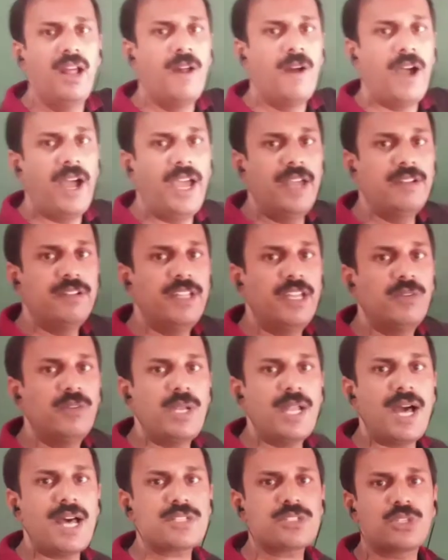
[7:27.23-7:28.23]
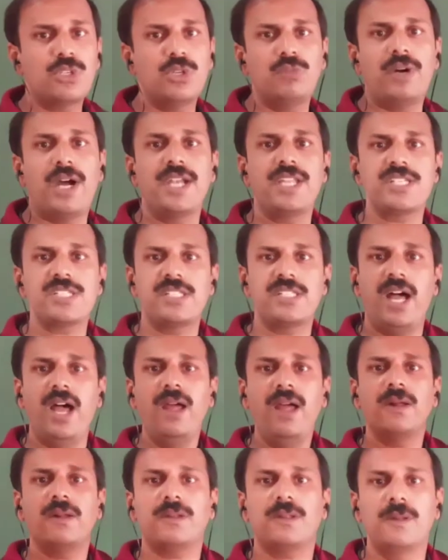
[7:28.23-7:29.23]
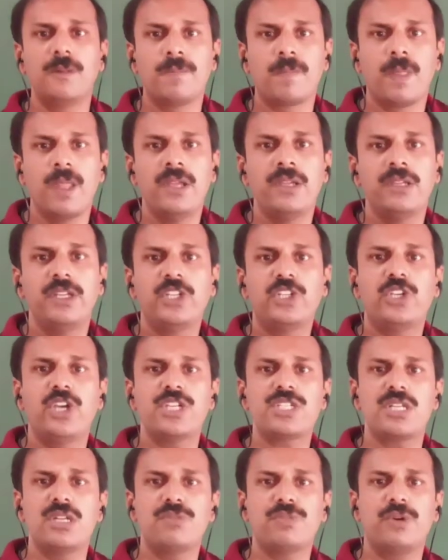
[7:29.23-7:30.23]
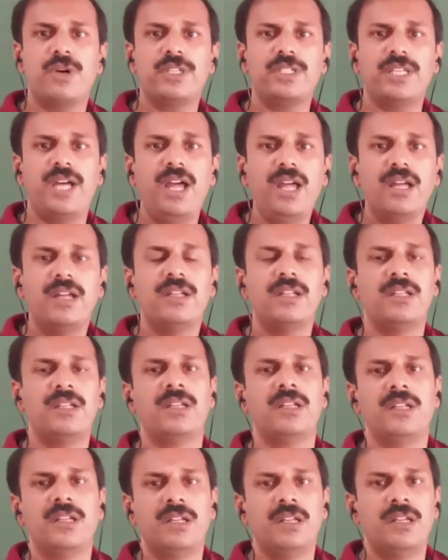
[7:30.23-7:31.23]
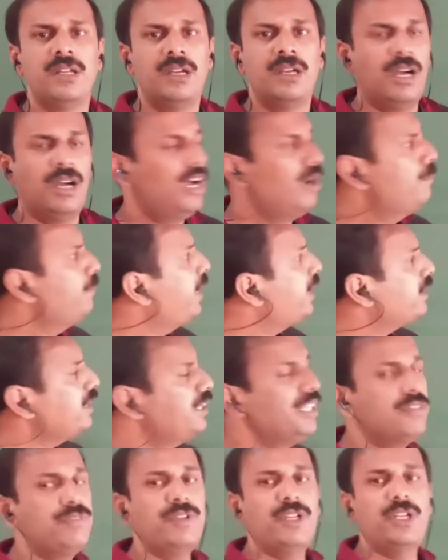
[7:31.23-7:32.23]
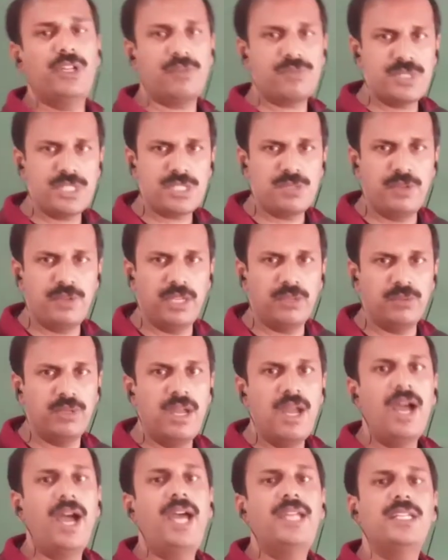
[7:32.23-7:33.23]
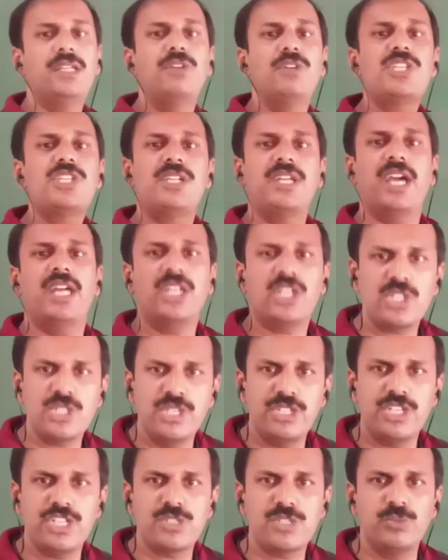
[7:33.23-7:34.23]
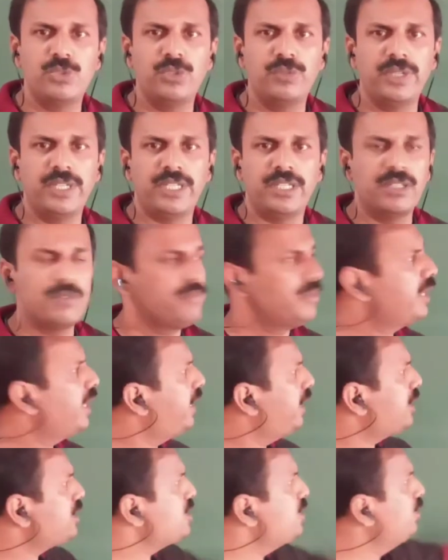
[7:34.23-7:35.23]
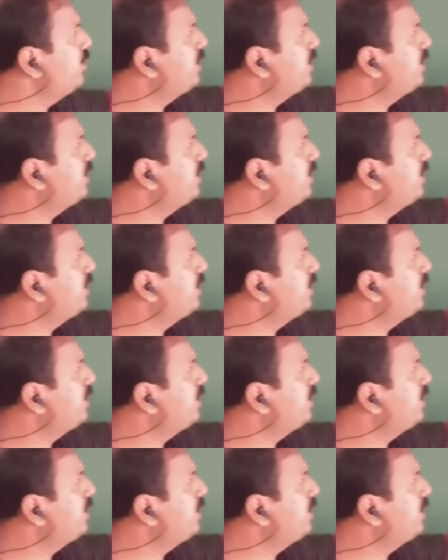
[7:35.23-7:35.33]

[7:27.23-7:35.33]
and they will ask you what is the equation for the magnetic field of this wave, and in which direction it is moving. The direction